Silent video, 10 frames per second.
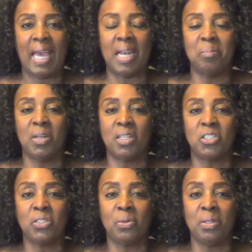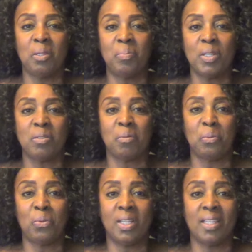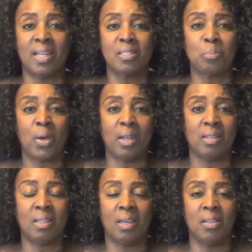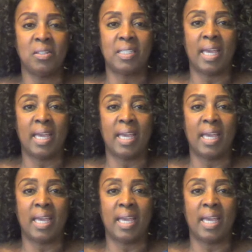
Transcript: And I'm going to show you the picture of the one that I spotted the other